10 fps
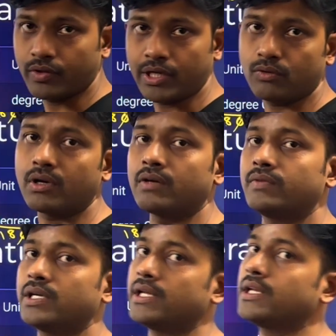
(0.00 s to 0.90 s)
Okay, to
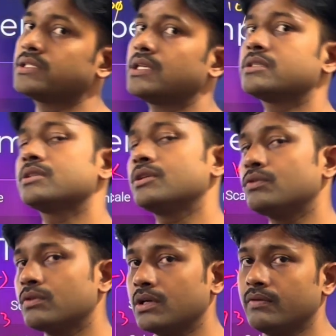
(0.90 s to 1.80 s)
convert degree Celsius
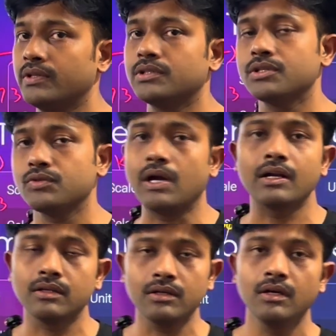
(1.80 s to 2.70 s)
into Kelvin, just you
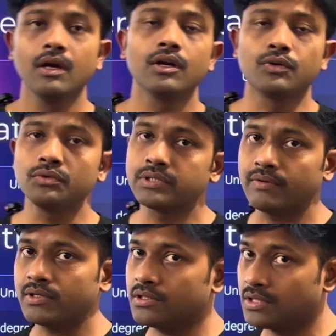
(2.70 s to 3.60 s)
add the
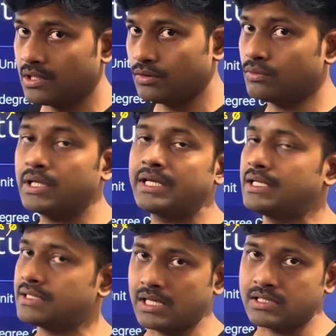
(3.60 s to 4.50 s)
273 to
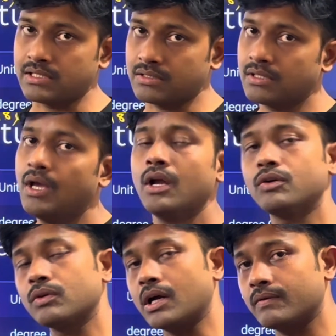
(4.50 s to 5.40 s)
degree Celsius.
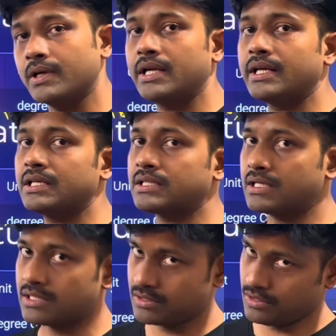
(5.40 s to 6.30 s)
To convert degree
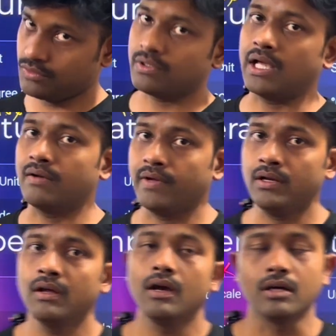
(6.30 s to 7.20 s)
Celsius into
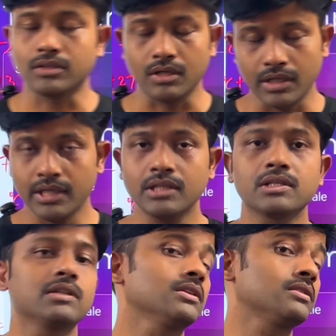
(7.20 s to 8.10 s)
Kelvin, degree
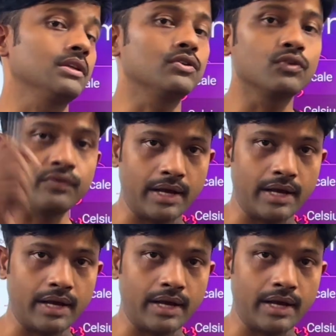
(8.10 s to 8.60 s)
Celsius into